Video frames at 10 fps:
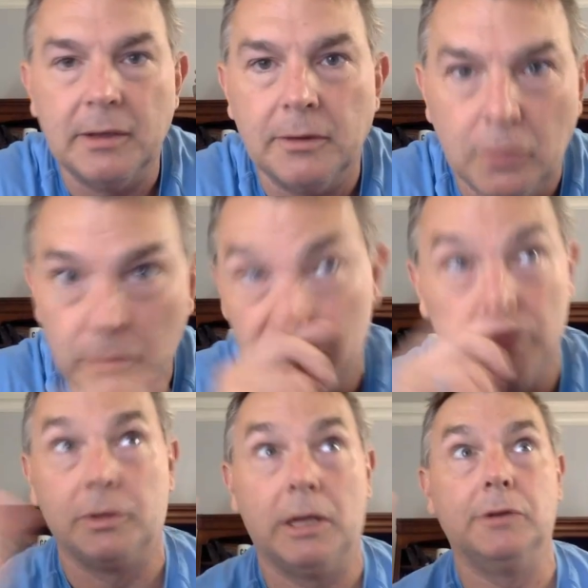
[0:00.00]
hell, who,
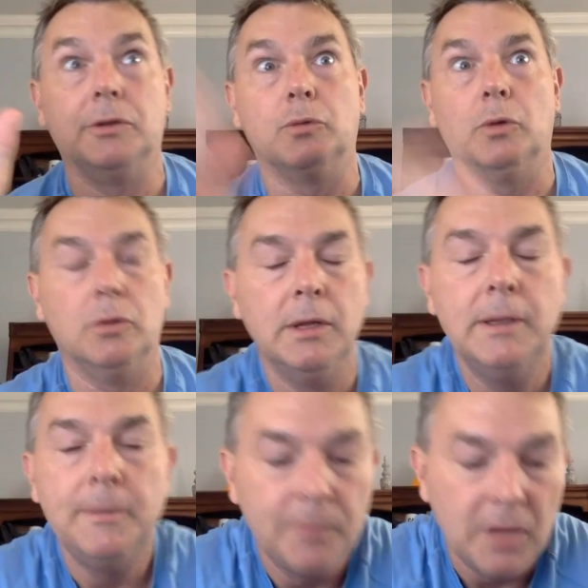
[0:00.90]
scientist, whoa.
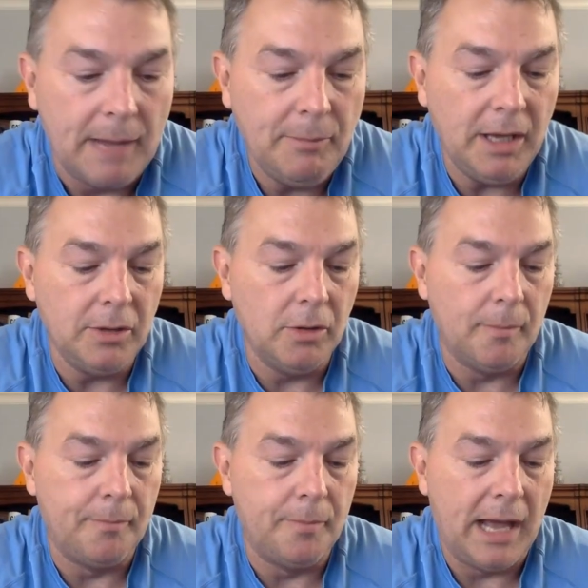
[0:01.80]
I'm not, you
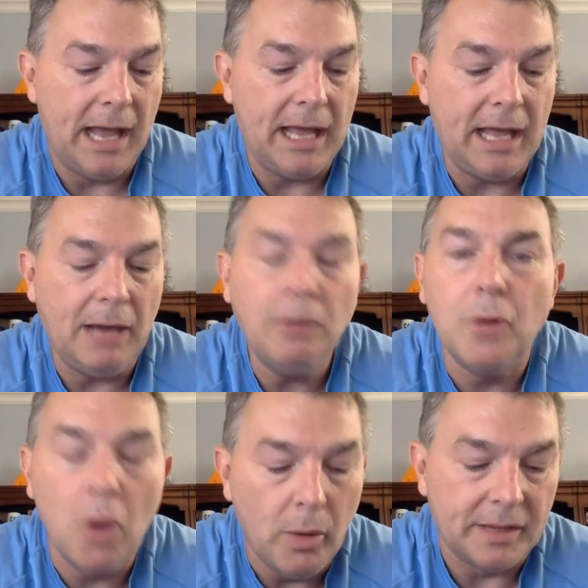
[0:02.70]
know, I, I don't
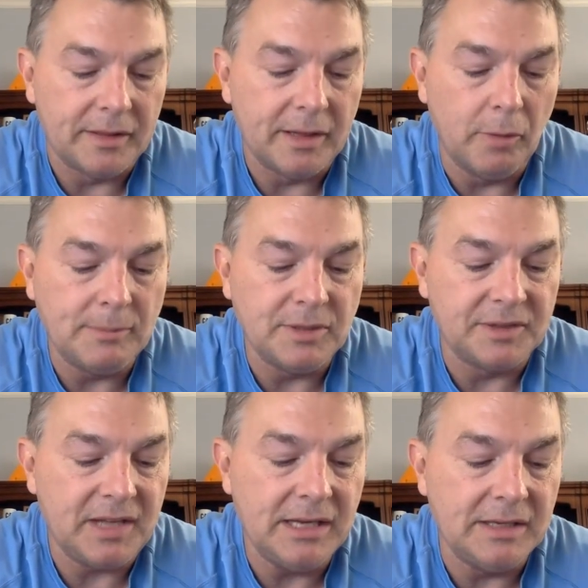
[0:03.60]
know anything. What I'm
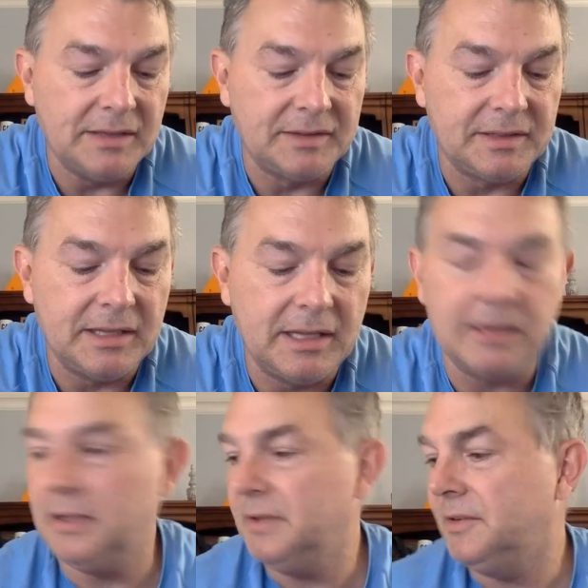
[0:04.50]
just saying is,
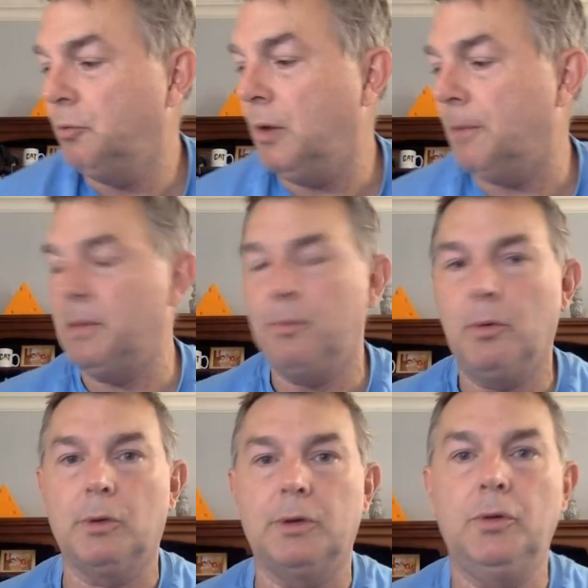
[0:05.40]
this is what people
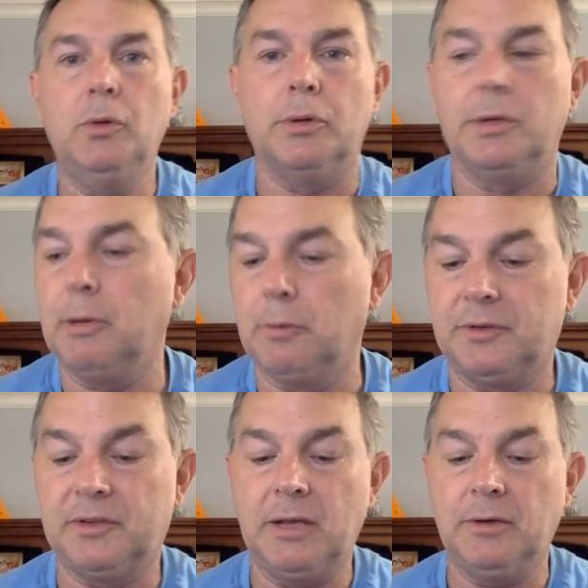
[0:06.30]
were doing. They were
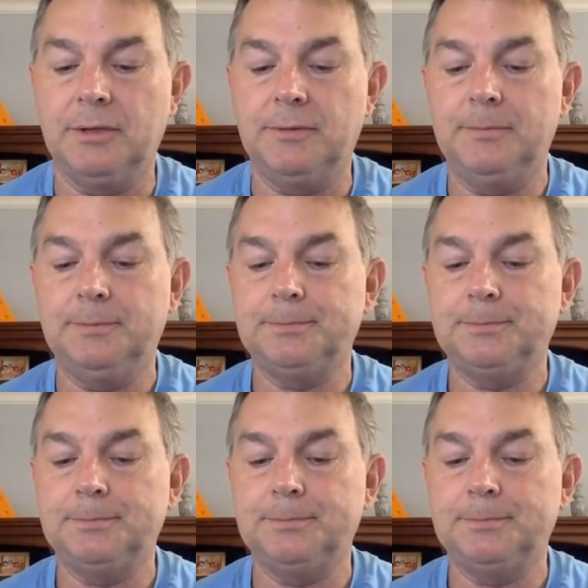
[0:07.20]
selling